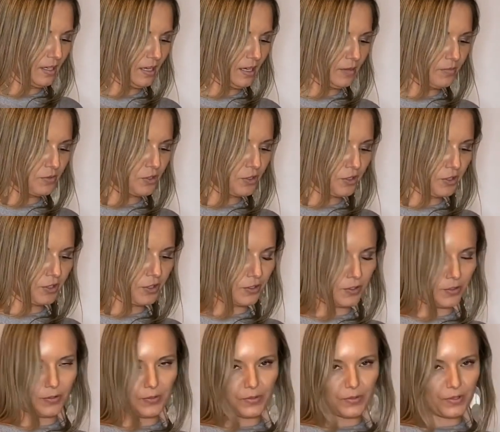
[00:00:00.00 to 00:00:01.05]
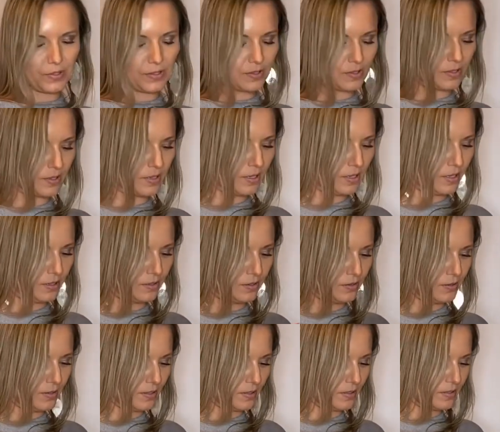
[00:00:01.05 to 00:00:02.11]
I'm sure girls can do
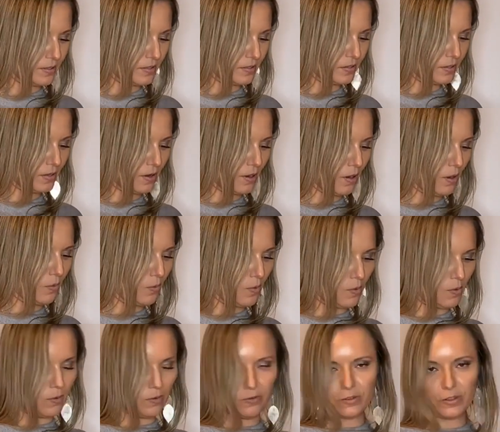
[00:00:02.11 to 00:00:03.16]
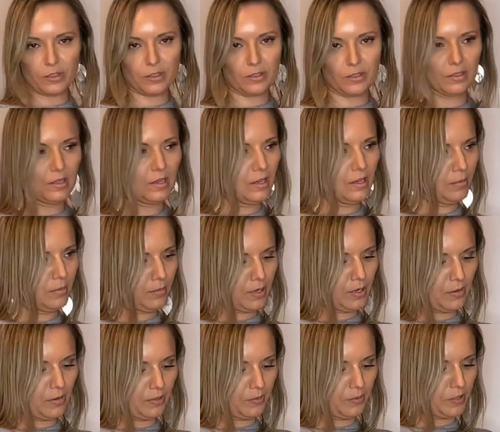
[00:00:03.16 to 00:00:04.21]
this all over, but I
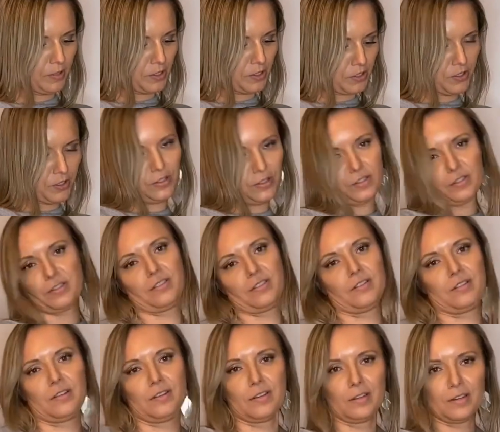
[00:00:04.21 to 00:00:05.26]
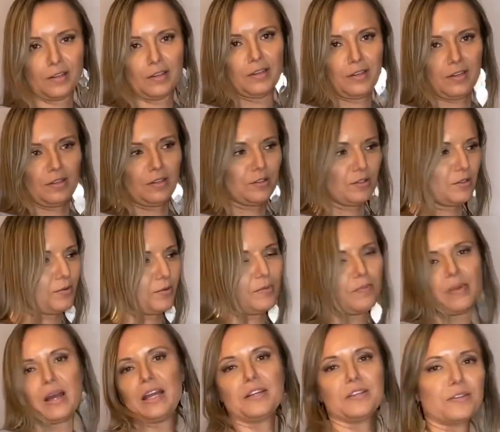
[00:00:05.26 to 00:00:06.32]
want to make sure to
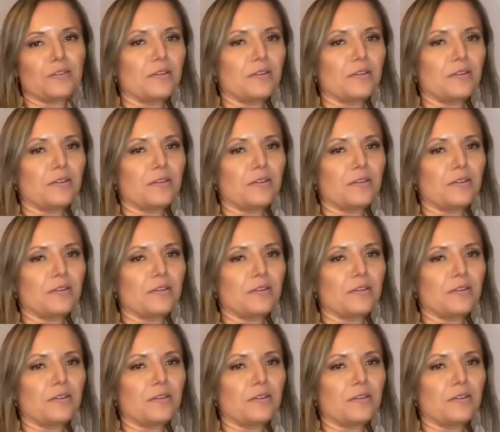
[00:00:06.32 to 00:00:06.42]
remind you